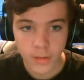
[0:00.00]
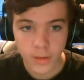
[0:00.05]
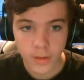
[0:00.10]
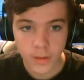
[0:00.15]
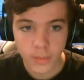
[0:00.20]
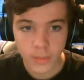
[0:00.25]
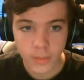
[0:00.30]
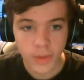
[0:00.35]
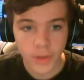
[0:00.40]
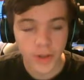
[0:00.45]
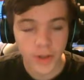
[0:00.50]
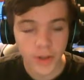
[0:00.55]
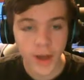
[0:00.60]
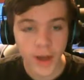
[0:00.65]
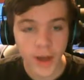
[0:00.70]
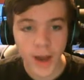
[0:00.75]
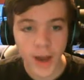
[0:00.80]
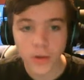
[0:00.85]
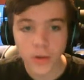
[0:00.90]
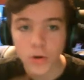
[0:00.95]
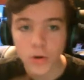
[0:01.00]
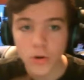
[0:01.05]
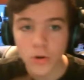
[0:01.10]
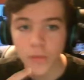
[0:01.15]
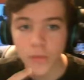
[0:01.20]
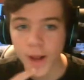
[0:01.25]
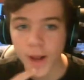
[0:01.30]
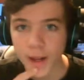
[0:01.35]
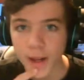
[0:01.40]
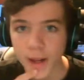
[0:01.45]
Plus, I don't know
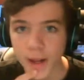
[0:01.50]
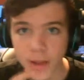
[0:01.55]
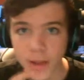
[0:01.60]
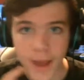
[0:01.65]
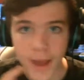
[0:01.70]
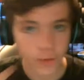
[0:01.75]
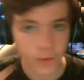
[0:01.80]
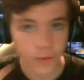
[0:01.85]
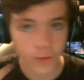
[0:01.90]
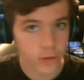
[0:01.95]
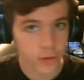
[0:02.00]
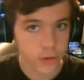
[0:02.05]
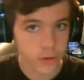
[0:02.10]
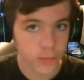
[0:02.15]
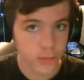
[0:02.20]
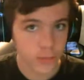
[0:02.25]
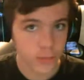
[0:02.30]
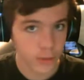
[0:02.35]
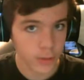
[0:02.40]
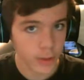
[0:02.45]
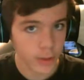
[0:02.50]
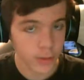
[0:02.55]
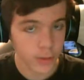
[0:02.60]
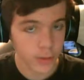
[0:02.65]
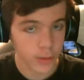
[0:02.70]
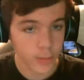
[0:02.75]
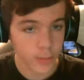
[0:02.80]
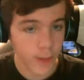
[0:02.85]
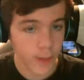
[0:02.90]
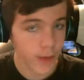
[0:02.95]
if it had as good of
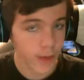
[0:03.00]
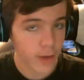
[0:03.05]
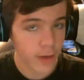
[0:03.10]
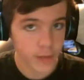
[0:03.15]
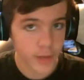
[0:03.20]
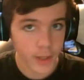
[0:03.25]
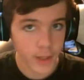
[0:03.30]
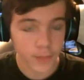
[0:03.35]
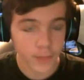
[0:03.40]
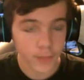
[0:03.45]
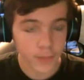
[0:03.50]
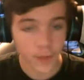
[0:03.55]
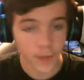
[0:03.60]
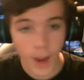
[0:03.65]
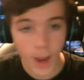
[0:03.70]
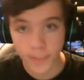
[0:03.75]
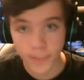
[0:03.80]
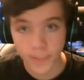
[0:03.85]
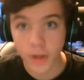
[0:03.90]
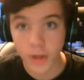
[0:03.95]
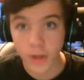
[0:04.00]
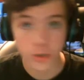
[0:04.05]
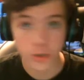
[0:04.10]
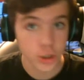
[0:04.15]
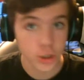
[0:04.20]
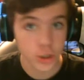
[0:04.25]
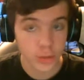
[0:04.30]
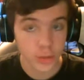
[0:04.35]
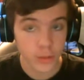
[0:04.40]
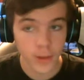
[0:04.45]
a battery life. I'm not
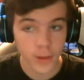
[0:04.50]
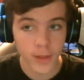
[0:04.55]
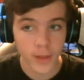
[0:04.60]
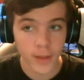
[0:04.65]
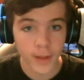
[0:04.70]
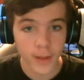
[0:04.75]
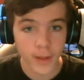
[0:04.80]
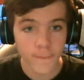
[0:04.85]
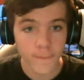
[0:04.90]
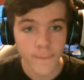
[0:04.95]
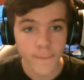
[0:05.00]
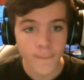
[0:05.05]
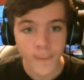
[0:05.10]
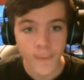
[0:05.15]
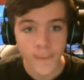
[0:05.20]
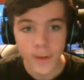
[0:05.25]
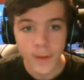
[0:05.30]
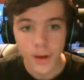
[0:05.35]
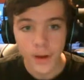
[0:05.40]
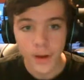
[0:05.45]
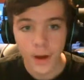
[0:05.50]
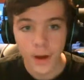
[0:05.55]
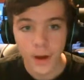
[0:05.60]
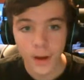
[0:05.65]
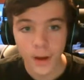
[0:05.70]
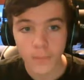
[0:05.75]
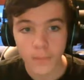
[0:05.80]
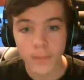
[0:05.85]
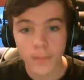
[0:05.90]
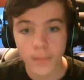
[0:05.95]
sure about that.
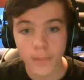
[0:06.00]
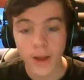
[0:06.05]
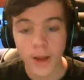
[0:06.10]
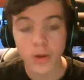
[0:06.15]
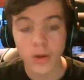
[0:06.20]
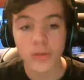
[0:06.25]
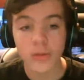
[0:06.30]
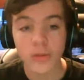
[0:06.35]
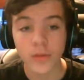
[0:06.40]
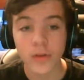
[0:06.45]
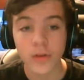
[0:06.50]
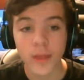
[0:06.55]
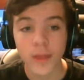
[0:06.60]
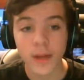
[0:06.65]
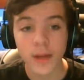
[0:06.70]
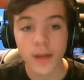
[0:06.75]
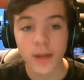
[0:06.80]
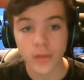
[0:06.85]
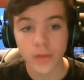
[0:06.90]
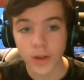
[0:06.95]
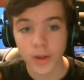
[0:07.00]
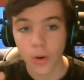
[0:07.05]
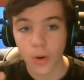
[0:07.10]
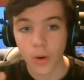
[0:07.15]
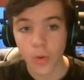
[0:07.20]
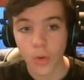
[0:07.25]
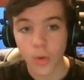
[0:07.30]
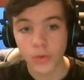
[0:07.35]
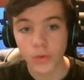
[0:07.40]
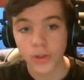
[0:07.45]
However, that is the
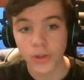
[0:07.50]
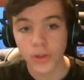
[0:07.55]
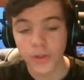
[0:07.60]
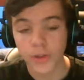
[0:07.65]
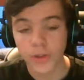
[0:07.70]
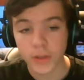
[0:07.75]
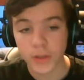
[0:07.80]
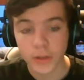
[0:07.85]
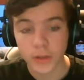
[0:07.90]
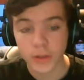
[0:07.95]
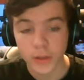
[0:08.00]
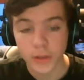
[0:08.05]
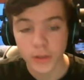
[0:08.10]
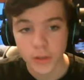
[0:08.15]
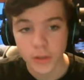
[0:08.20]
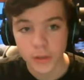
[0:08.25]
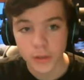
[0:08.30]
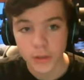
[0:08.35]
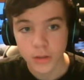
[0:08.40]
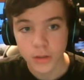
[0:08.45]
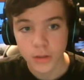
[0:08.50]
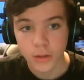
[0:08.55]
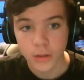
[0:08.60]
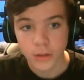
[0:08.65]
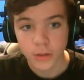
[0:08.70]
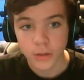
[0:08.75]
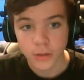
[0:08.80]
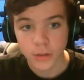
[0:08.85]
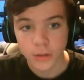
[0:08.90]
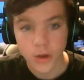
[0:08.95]
oldest
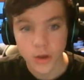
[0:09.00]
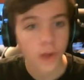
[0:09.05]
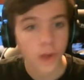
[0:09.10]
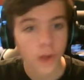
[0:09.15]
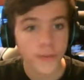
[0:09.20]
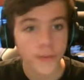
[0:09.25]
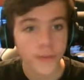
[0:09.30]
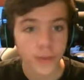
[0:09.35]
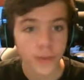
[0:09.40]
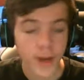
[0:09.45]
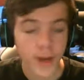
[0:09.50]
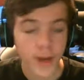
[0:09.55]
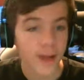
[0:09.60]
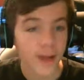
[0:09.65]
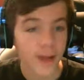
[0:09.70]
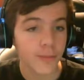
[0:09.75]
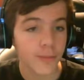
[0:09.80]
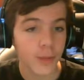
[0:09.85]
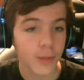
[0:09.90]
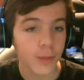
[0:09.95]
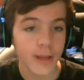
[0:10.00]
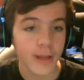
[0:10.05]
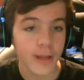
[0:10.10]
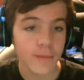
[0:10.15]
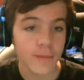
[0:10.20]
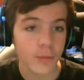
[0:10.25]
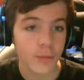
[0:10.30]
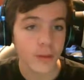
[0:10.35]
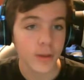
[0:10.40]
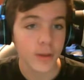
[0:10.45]
console that I have played
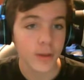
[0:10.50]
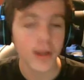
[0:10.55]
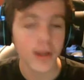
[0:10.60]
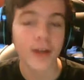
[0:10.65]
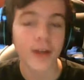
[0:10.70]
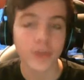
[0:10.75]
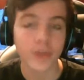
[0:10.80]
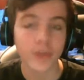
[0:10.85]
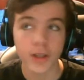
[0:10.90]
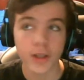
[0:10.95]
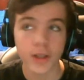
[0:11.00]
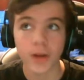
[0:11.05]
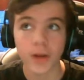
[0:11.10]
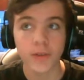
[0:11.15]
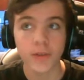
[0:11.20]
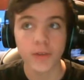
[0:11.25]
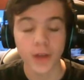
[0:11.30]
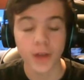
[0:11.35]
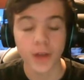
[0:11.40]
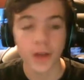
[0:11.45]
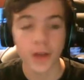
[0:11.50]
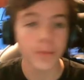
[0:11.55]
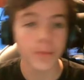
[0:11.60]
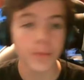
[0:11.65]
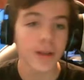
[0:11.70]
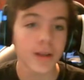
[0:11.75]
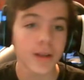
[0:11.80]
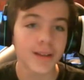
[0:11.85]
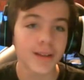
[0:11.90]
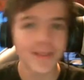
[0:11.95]
for... Actually, no, it's not,
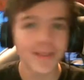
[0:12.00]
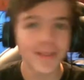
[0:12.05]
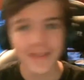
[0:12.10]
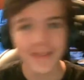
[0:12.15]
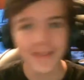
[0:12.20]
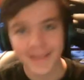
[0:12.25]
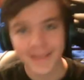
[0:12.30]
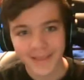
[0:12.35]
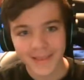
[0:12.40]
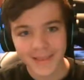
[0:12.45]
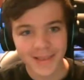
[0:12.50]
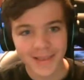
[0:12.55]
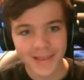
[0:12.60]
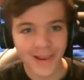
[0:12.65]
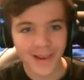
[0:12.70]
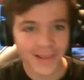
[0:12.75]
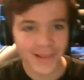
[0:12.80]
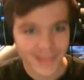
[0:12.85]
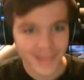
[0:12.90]
but... sorry.